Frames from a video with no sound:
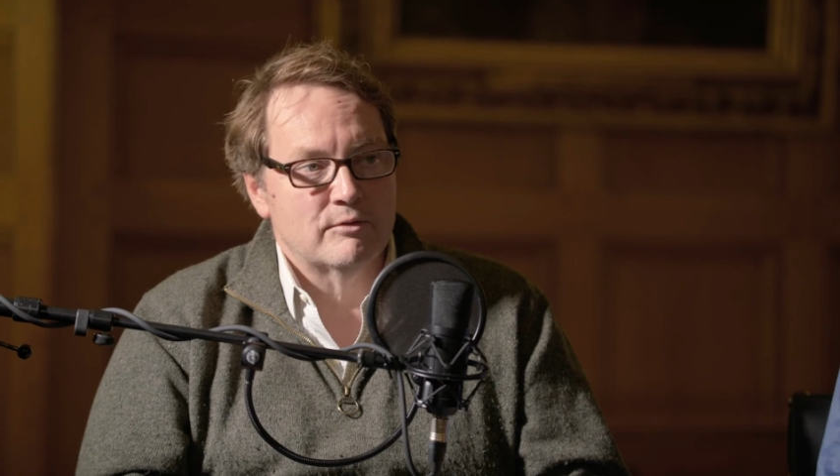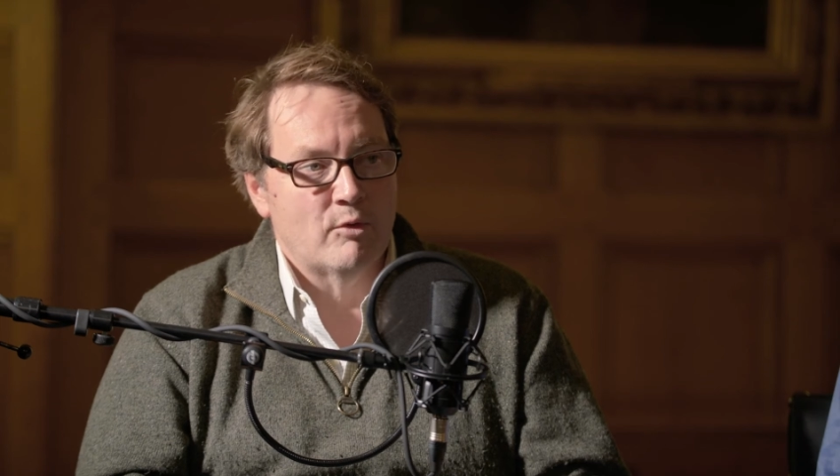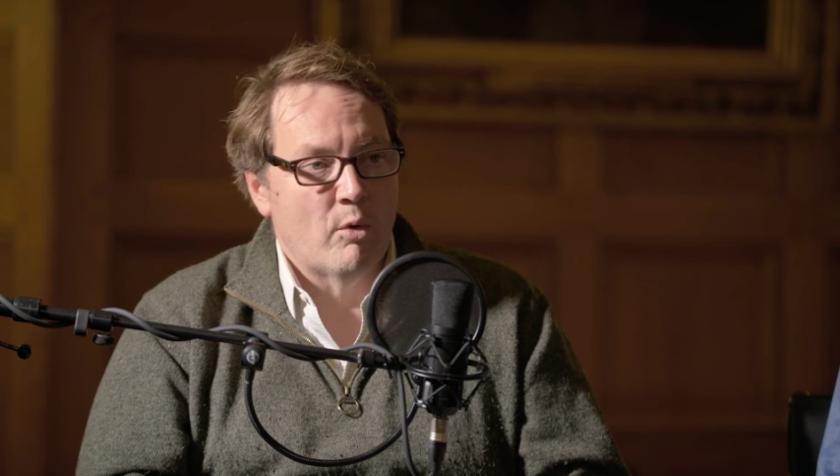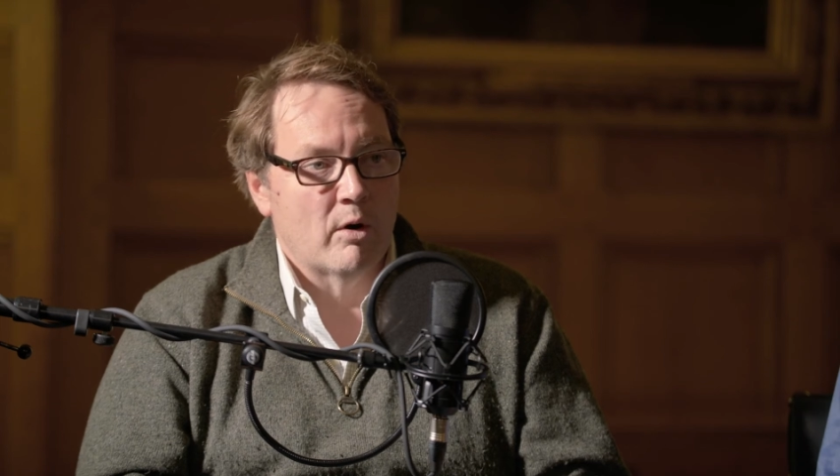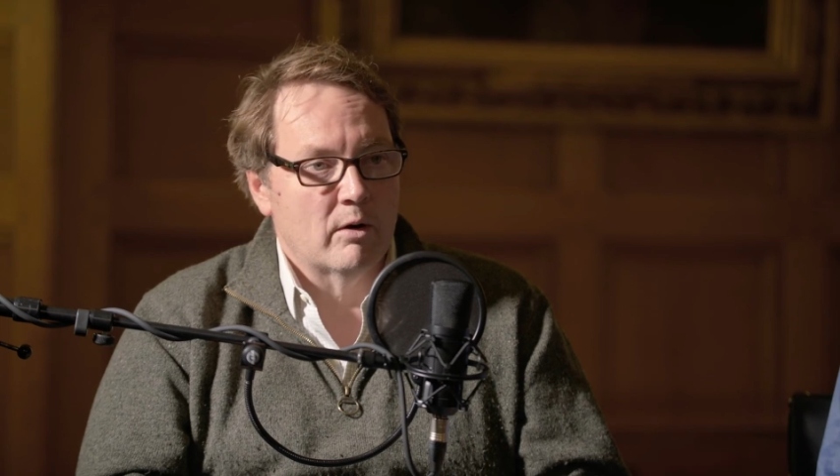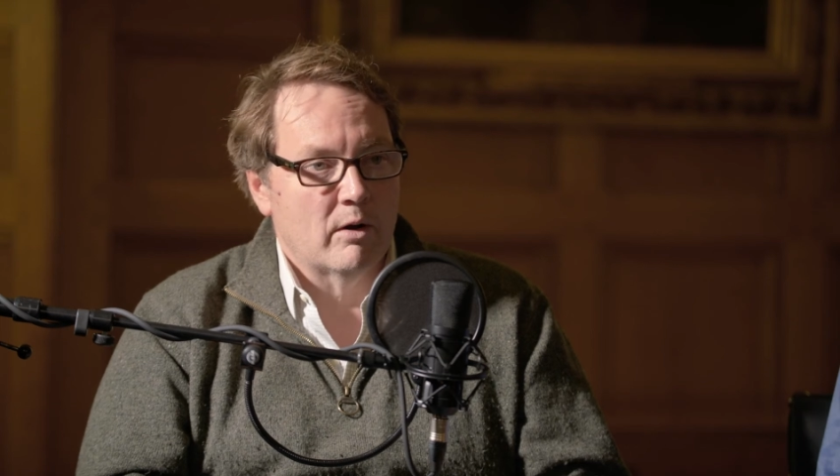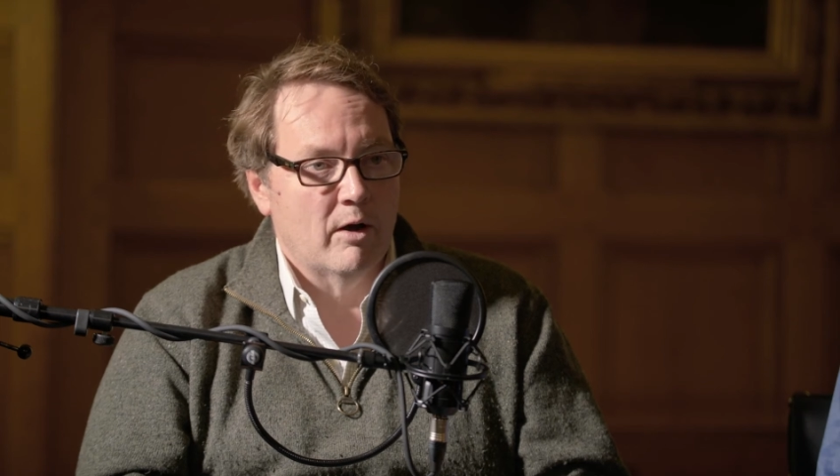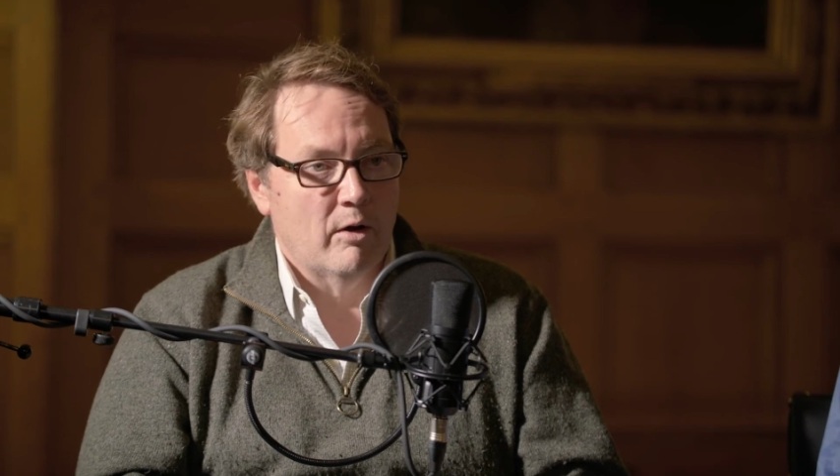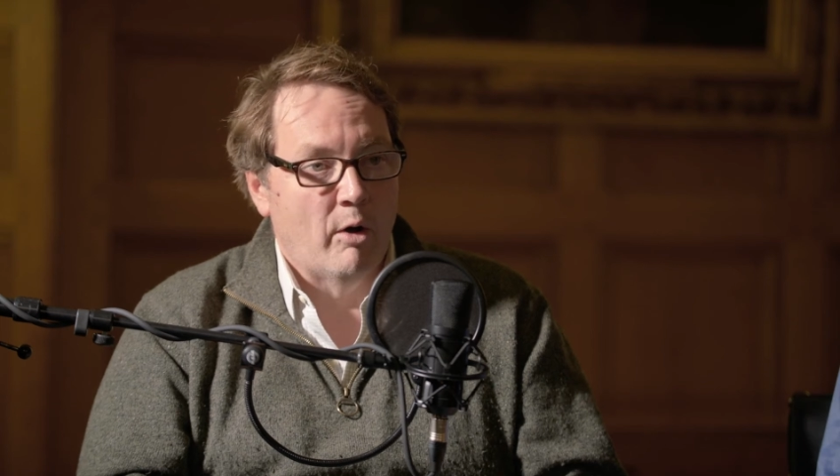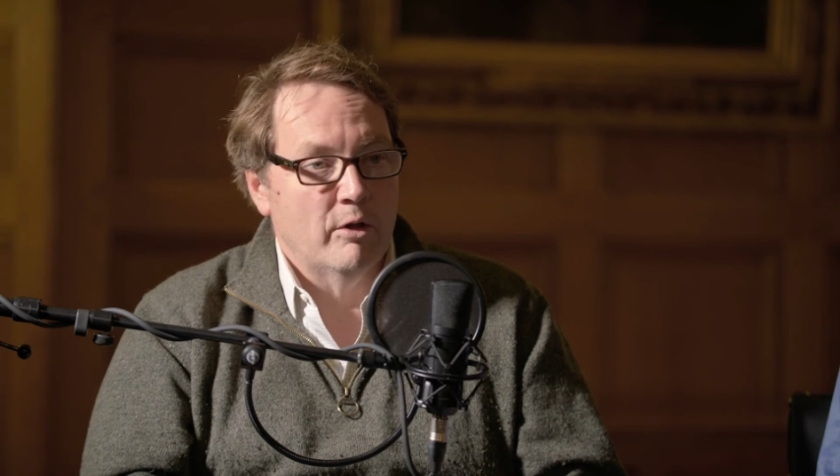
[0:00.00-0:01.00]
for
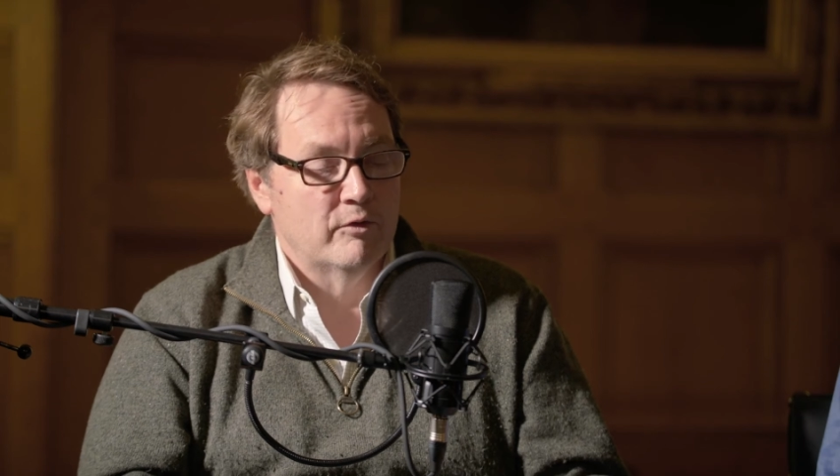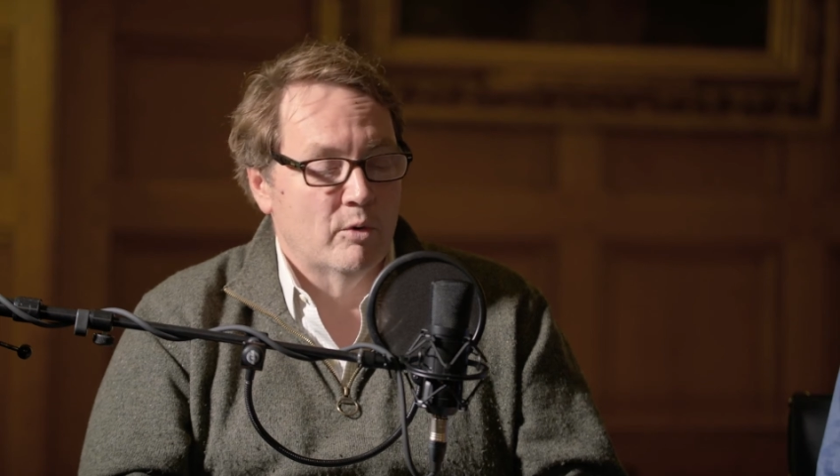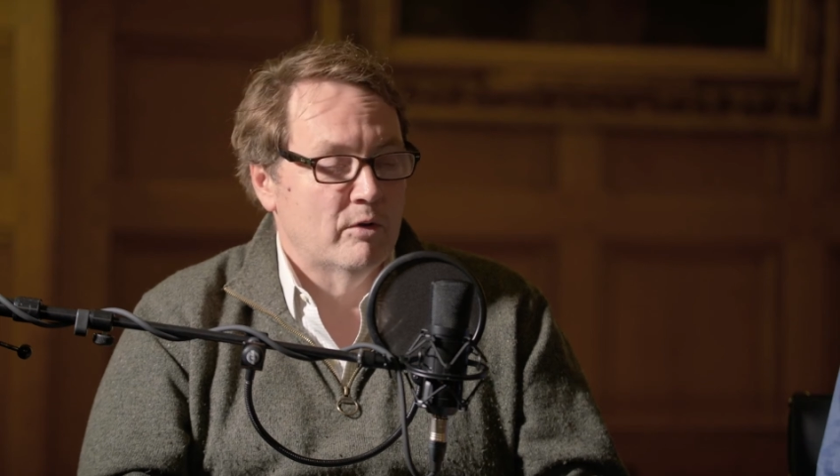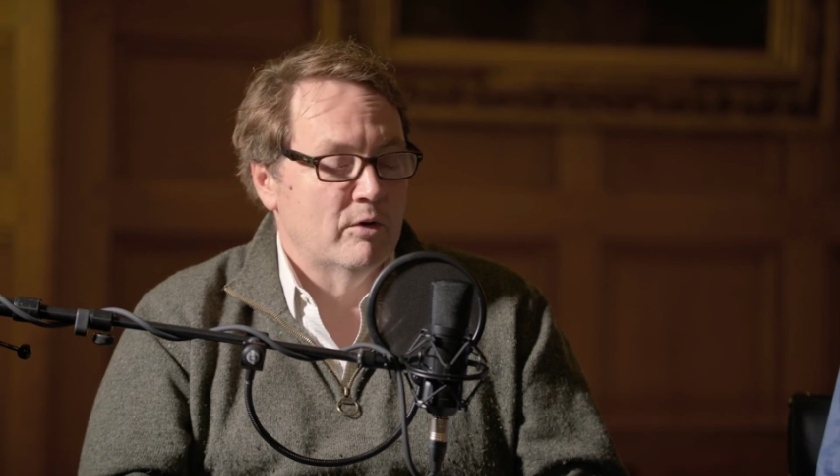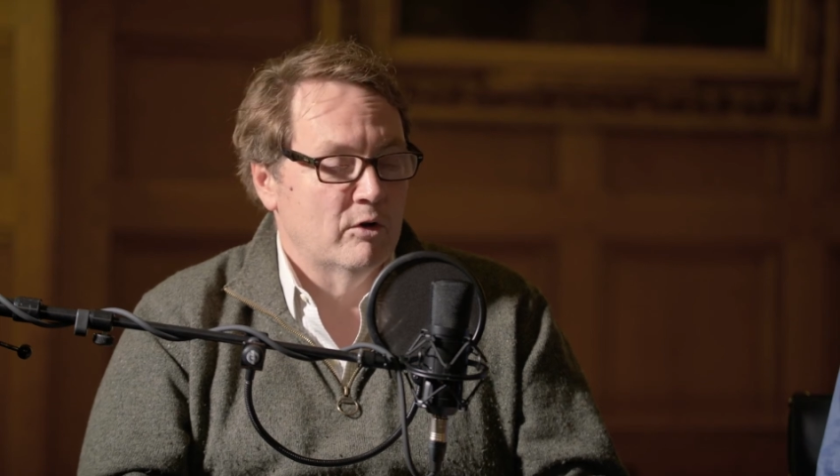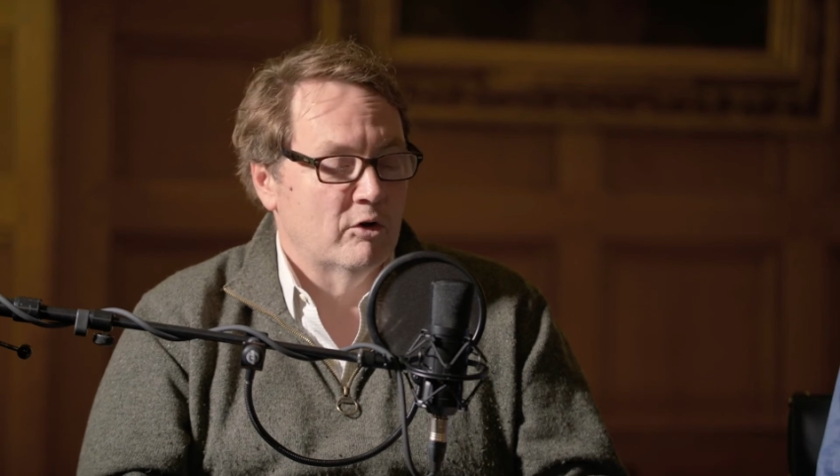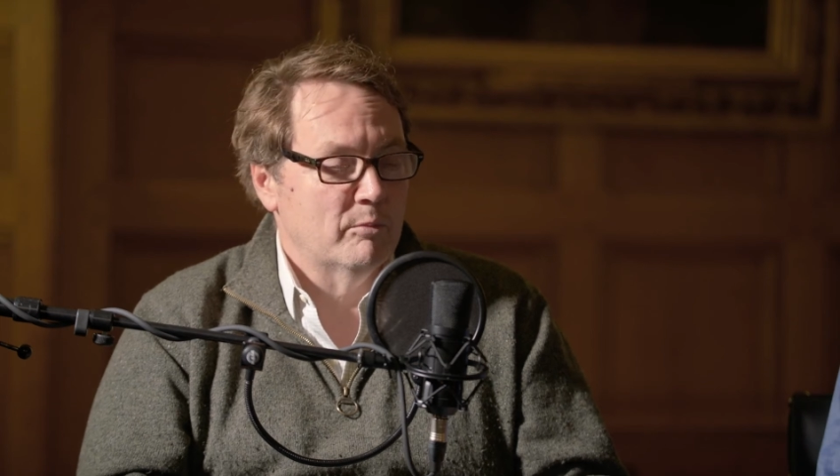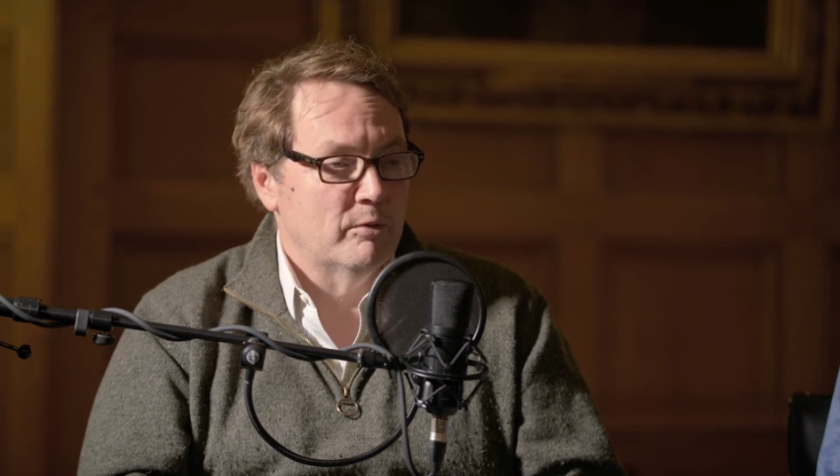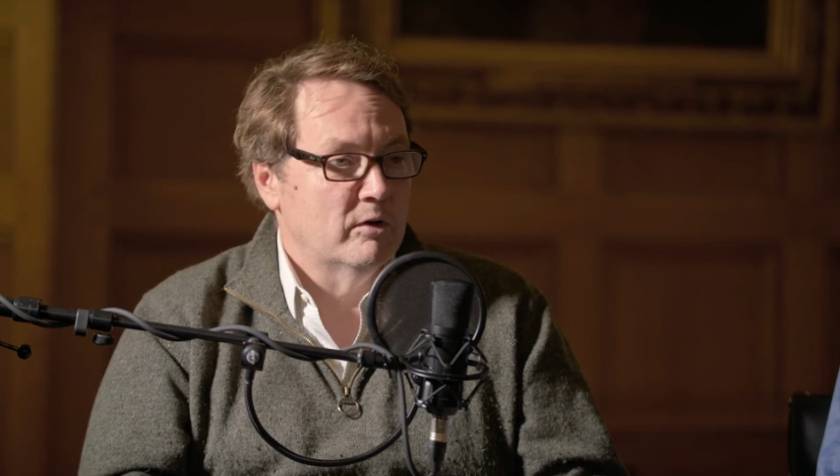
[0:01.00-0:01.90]
all of Northern Europe,